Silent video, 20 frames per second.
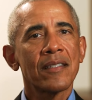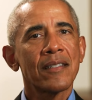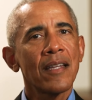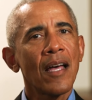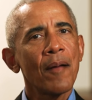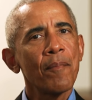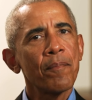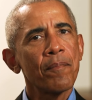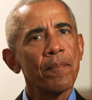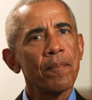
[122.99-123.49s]

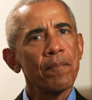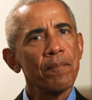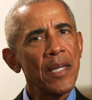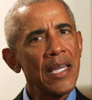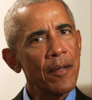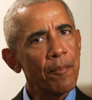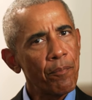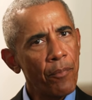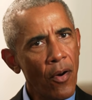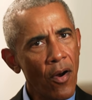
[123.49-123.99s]
stop
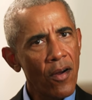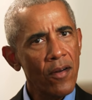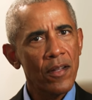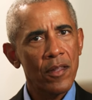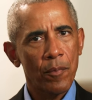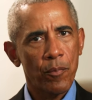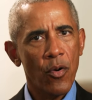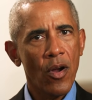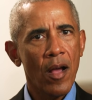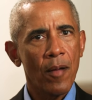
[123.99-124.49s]
being part of
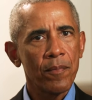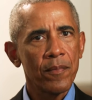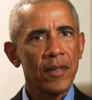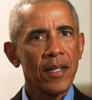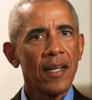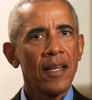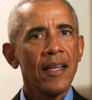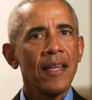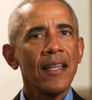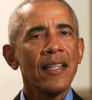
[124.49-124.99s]
the problem
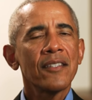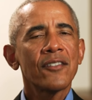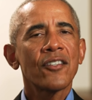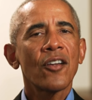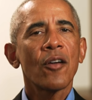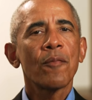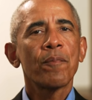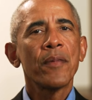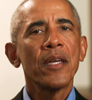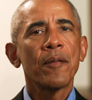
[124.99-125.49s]
and
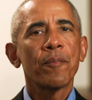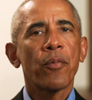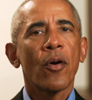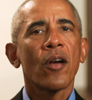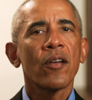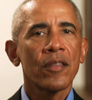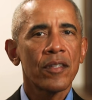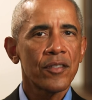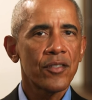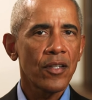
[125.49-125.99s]
start being
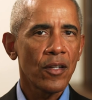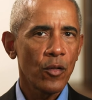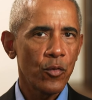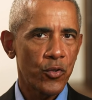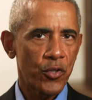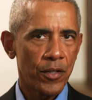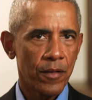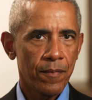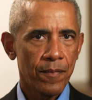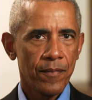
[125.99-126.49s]
part of the
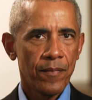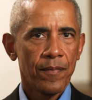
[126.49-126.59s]
solution.